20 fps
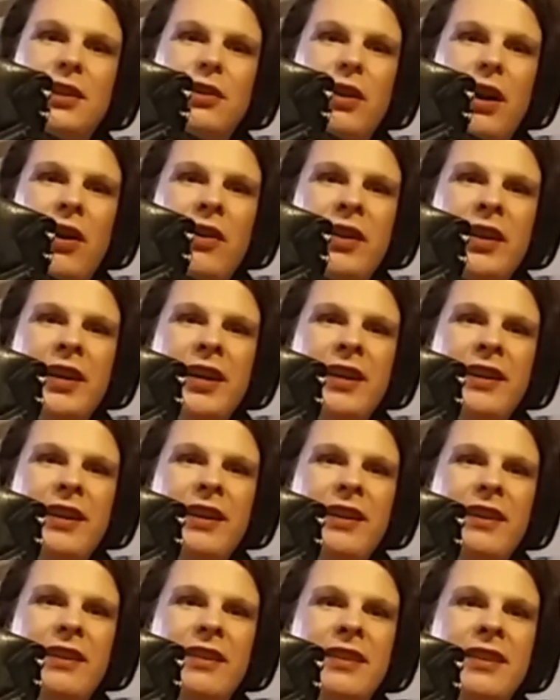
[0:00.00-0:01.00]
grounding I
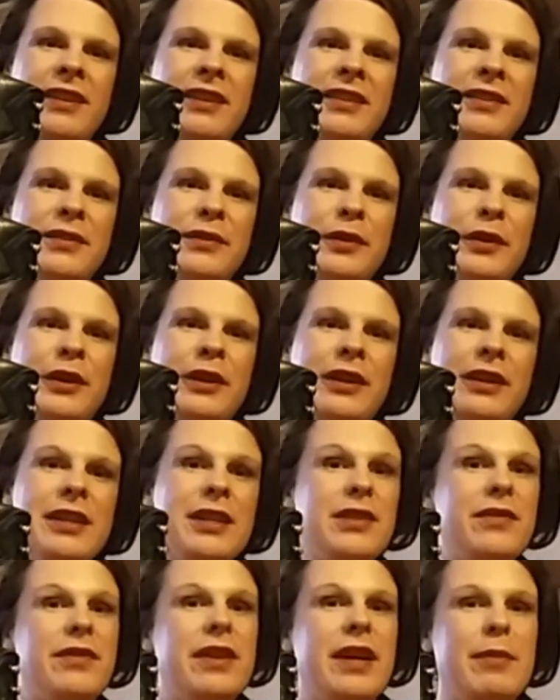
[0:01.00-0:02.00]
needed for, at
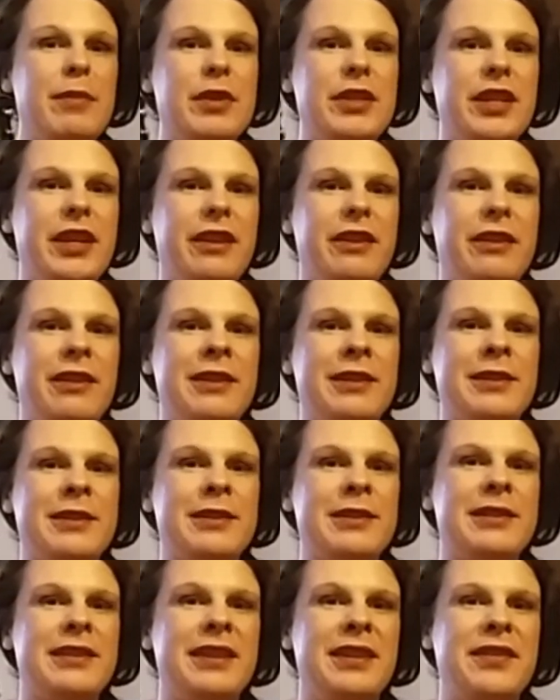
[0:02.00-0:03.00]
least for that particular
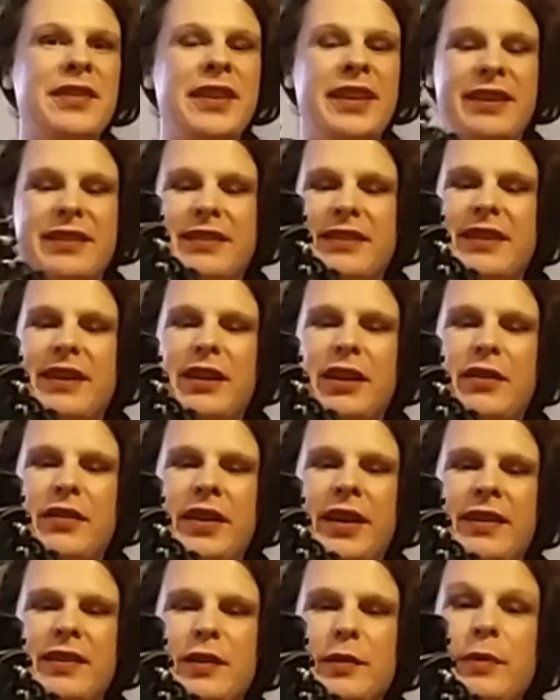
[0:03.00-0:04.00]
style of
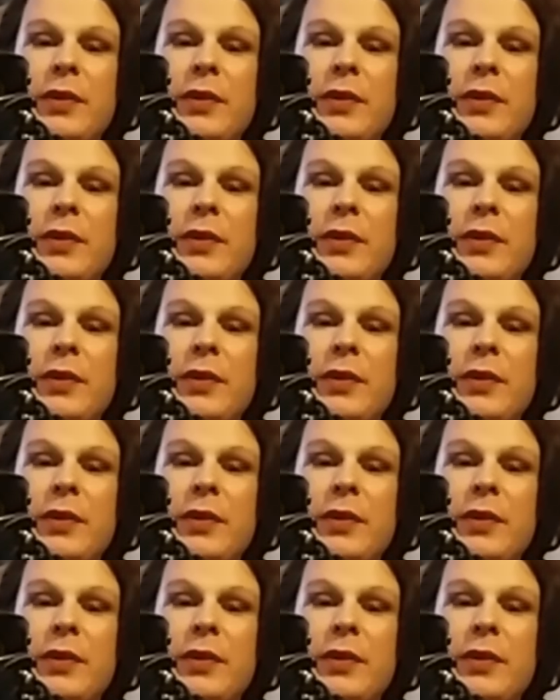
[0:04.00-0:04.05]
dance.